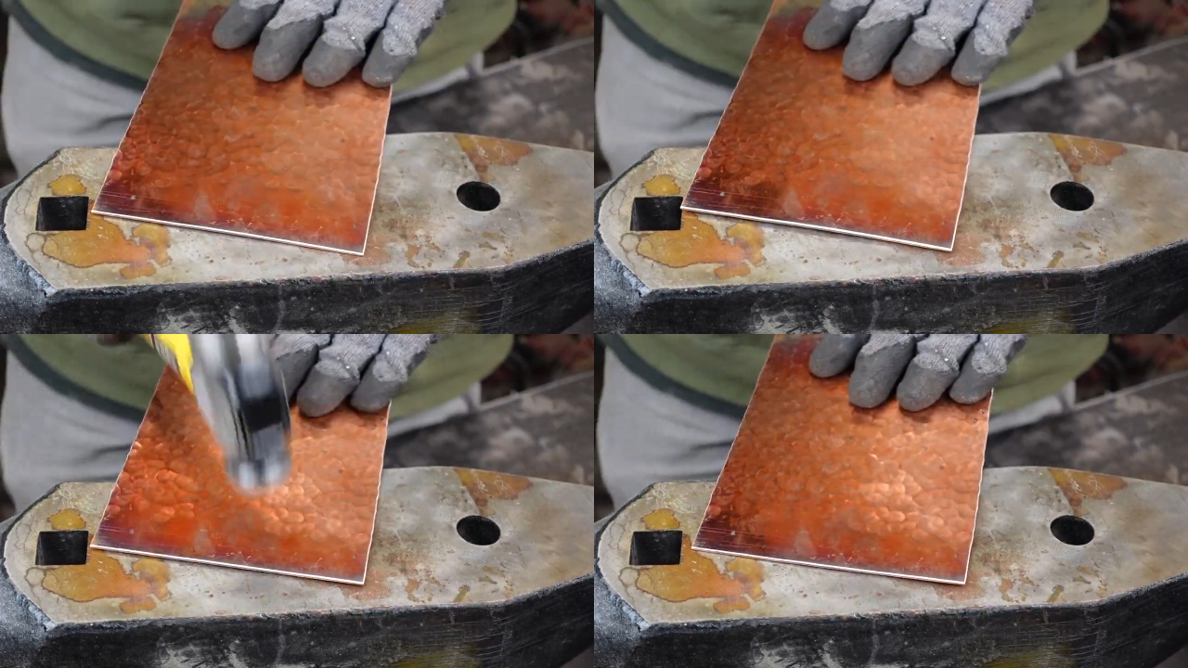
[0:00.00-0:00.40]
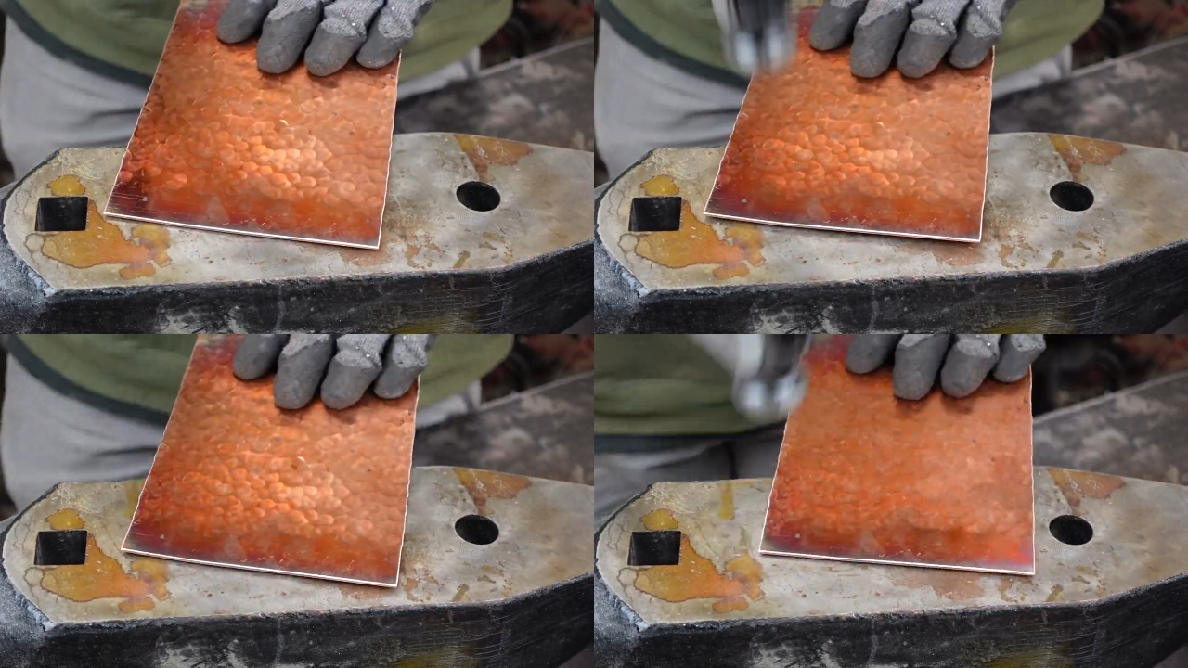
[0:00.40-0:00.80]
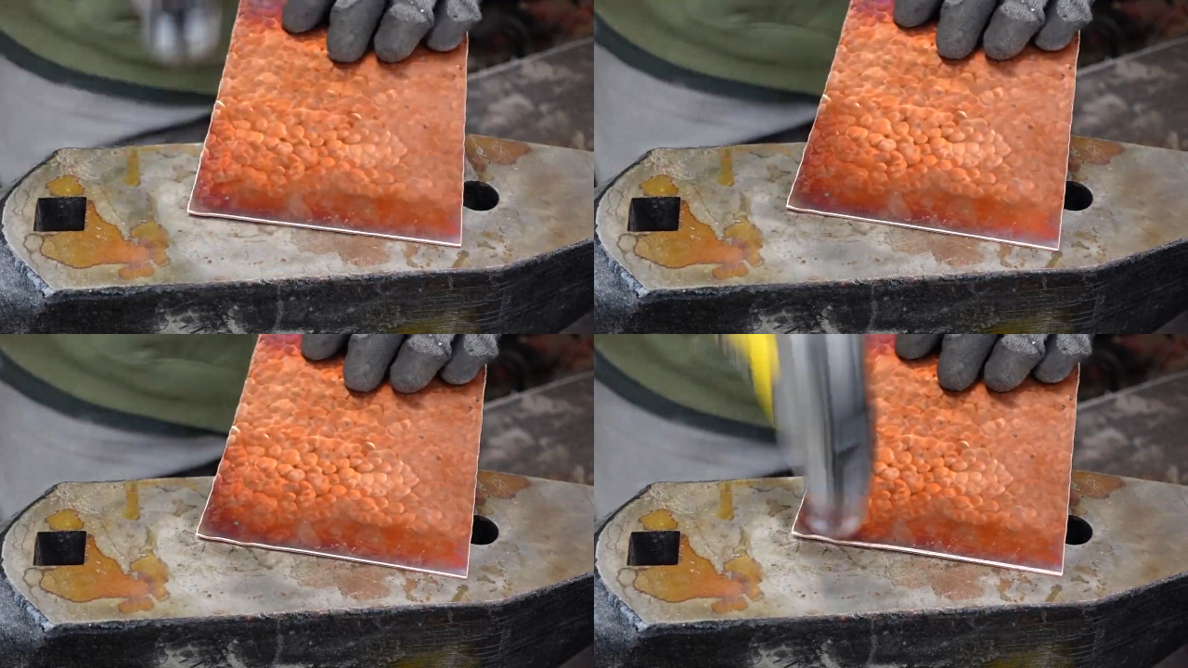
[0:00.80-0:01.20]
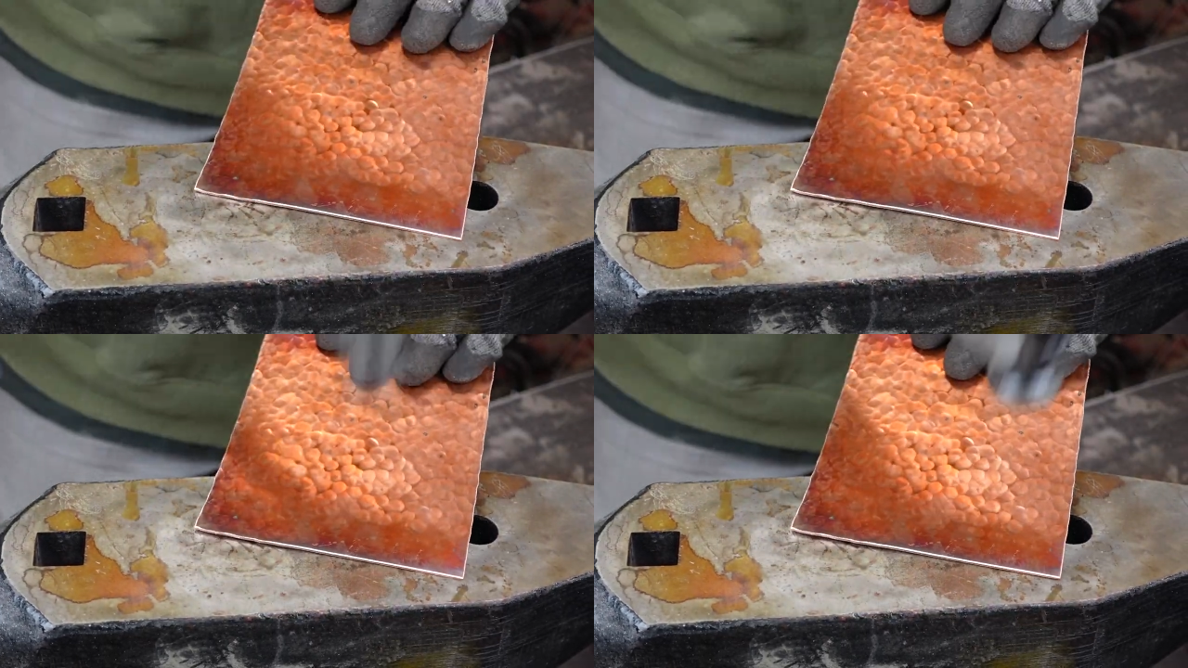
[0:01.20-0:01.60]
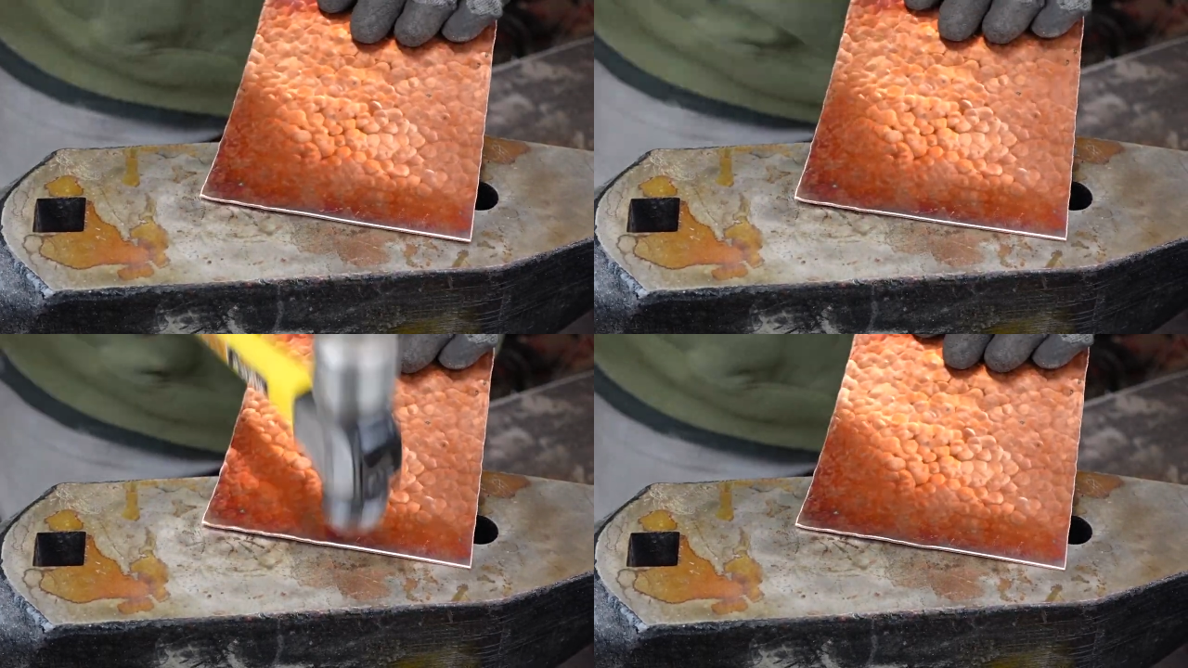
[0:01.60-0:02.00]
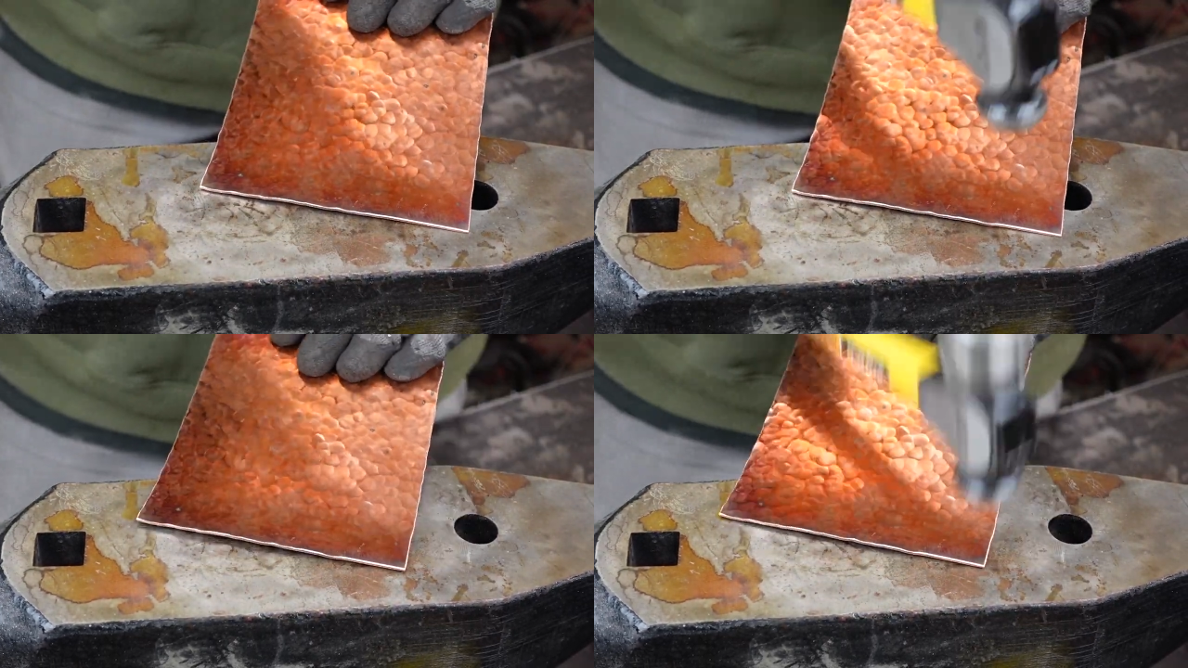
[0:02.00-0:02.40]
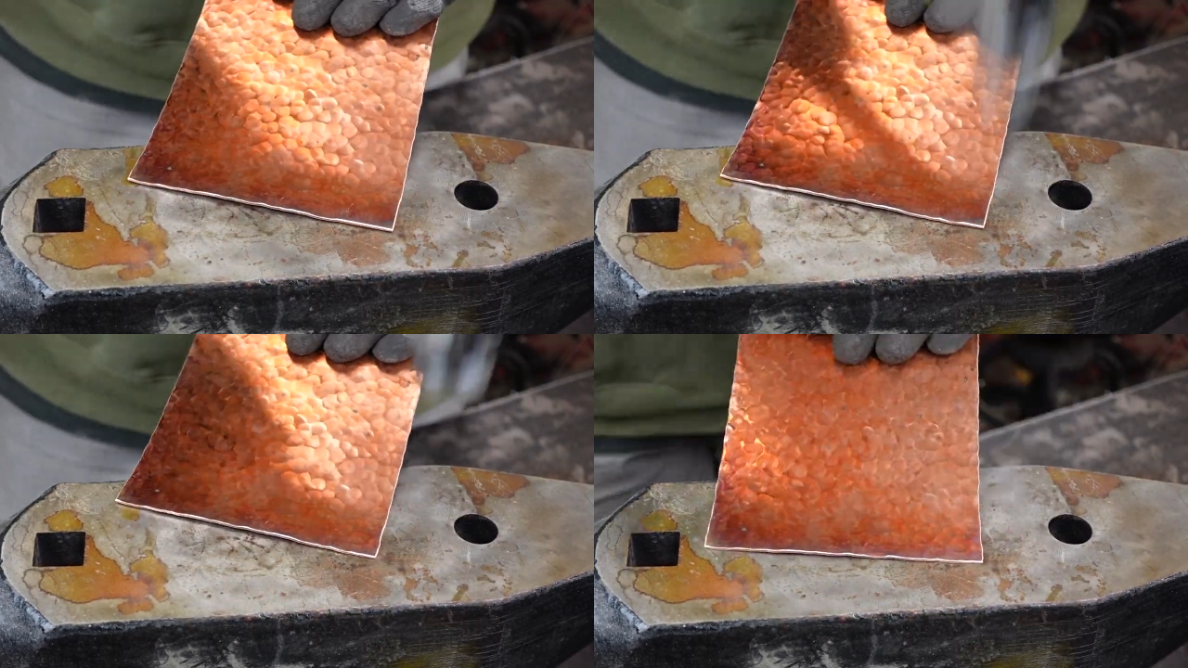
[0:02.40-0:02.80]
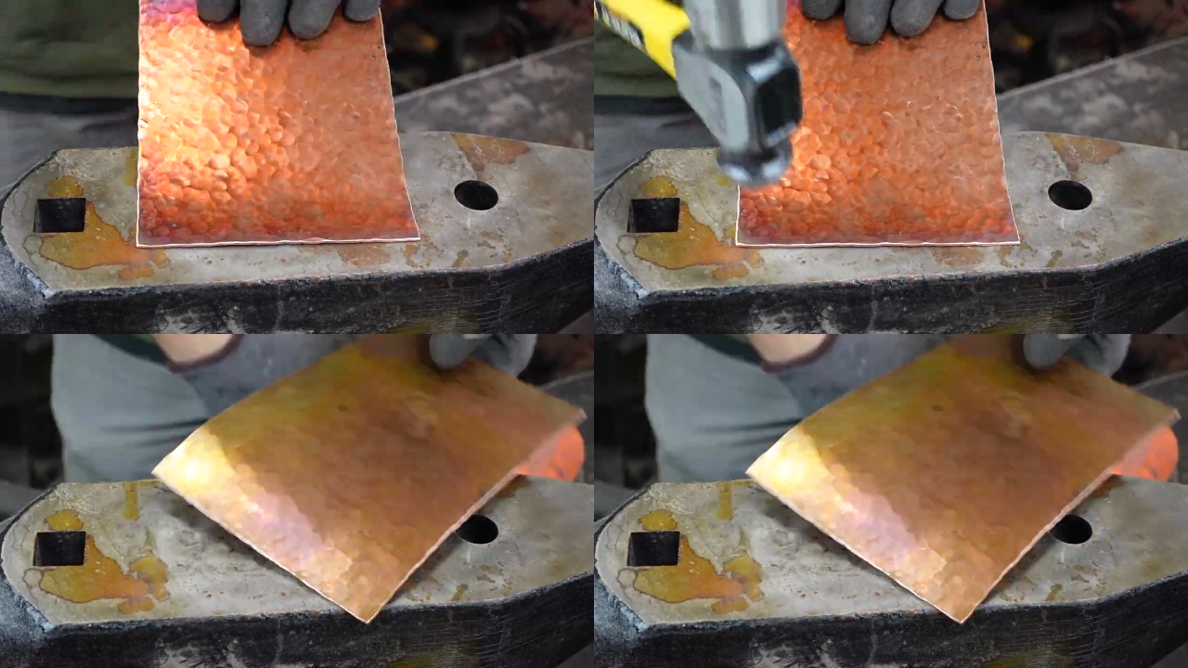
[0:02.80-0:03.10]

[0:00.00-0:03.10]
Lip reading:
Nobody's mouth can be seen.